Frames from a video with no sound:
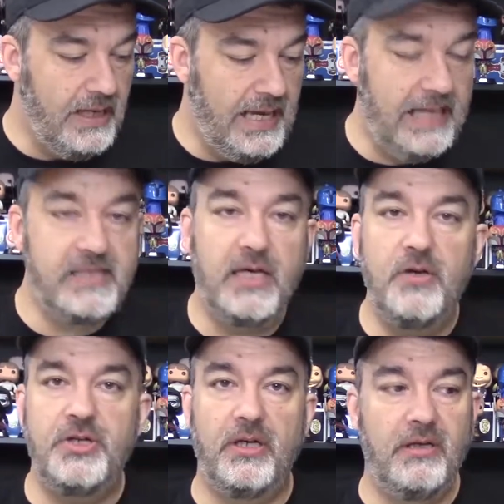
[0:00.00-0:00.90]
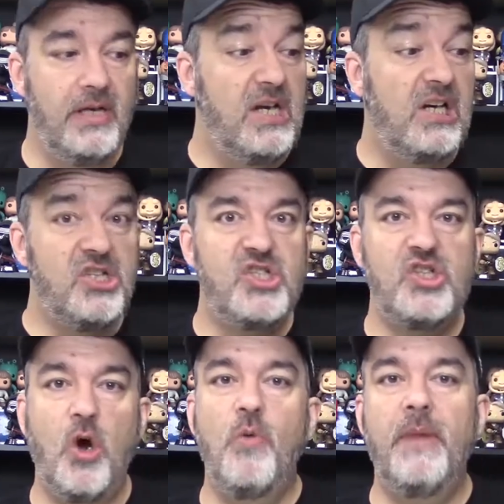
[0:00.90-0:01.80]
Execution.
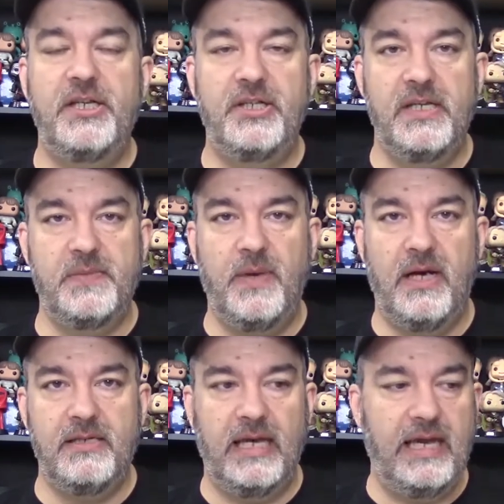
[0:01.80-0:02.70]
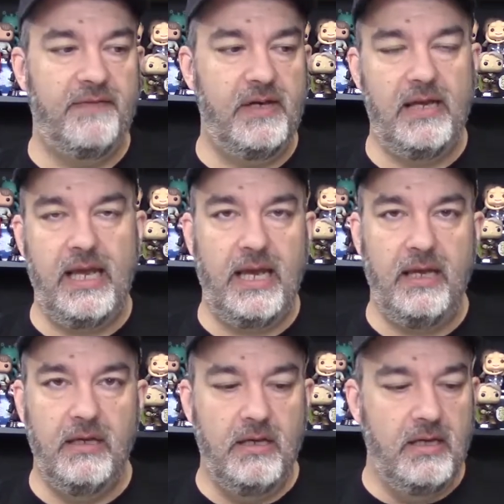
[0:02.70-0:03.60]
So much in this box. I gave it an
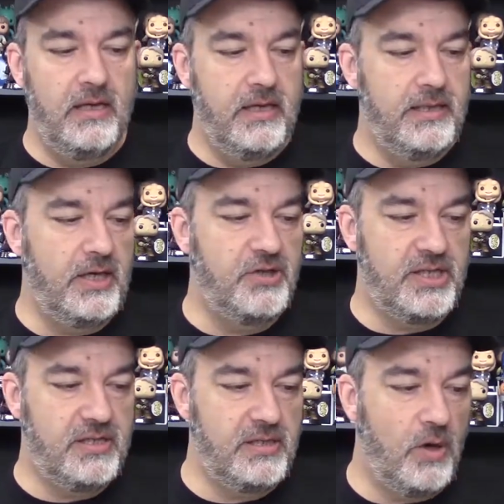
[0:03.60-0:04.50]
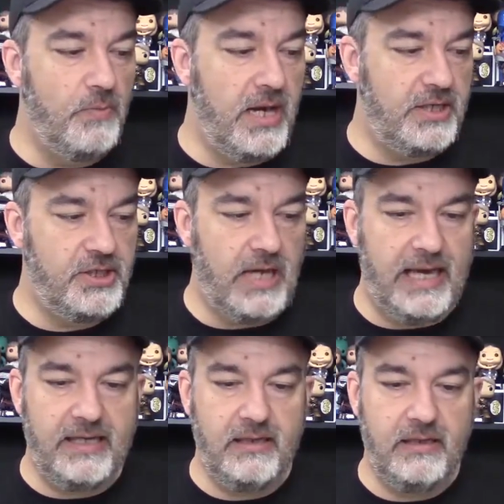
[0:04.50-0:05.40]
A. There's just so much.
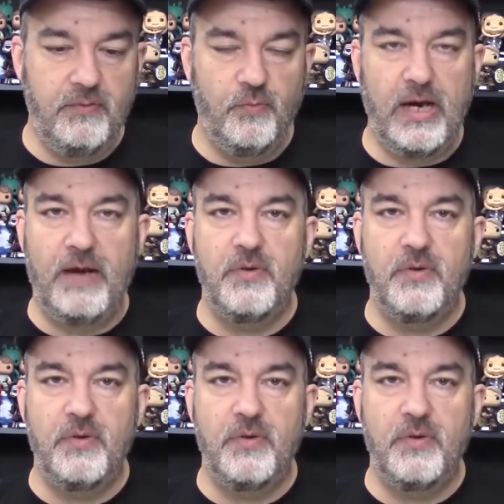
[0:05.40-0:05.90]
When I